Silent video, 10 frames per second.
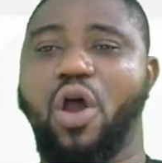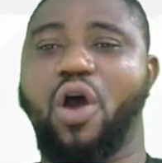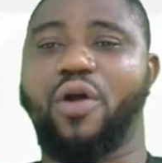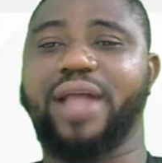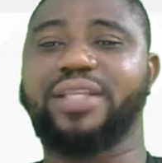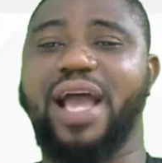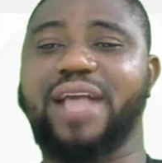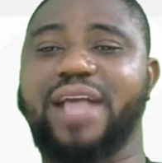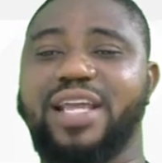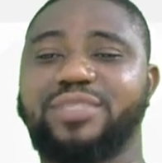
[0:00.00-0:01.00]
Alright
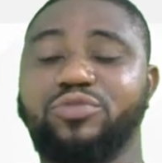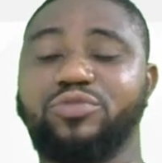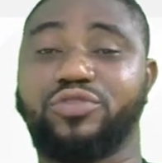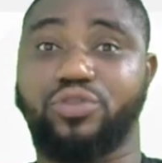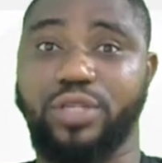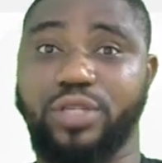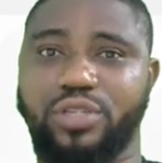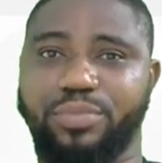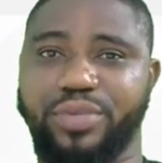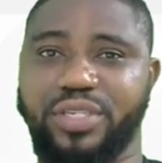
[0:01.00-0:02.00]
guys, let's move straight to
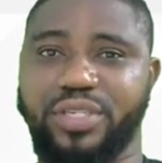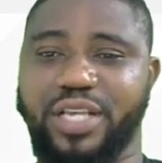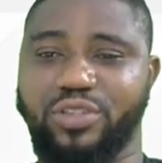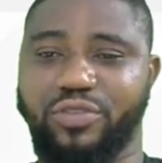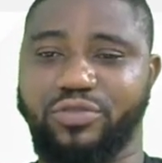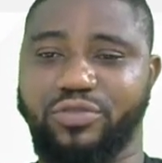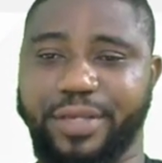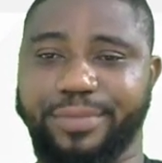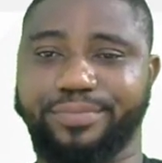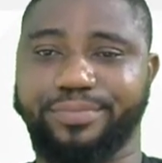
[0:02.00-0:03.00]
the business of today.
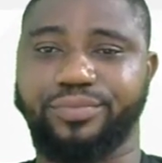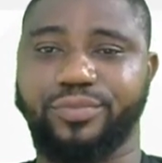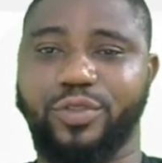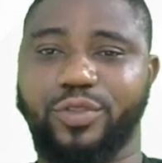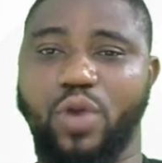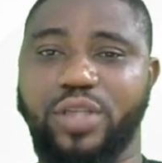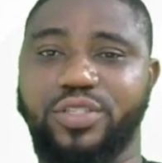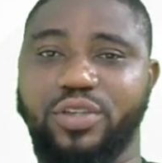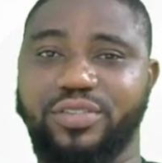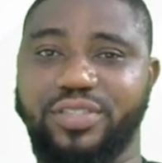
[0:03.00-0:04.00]

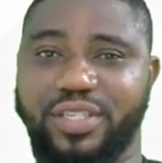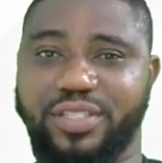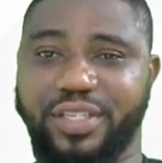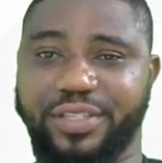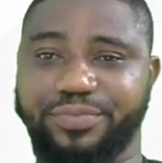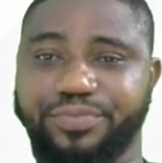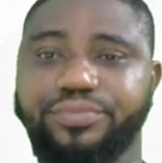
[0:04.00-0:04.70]
Question 16.